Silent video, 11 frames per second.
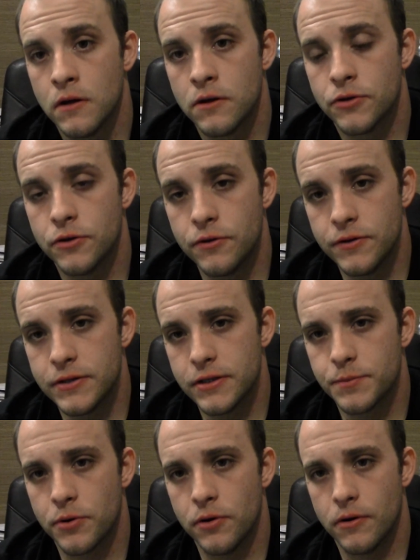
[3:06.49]
So who is
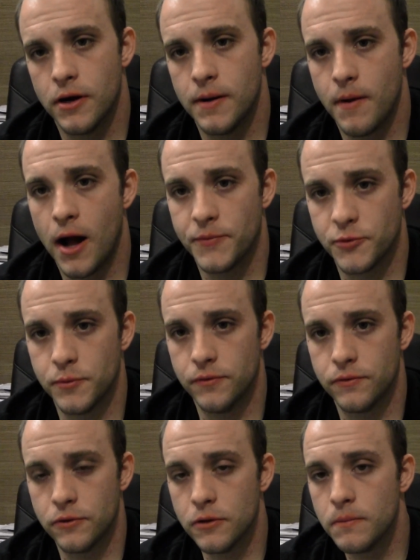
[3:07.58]
this program optimal
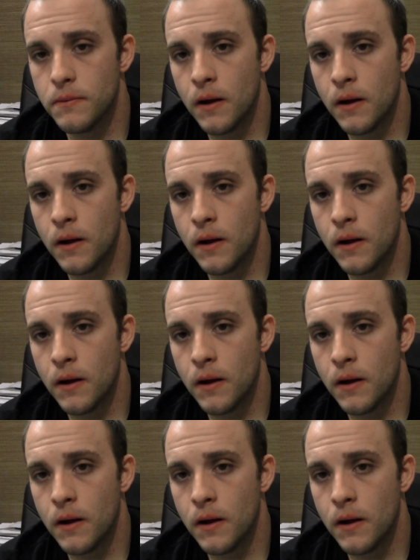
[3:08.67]
for?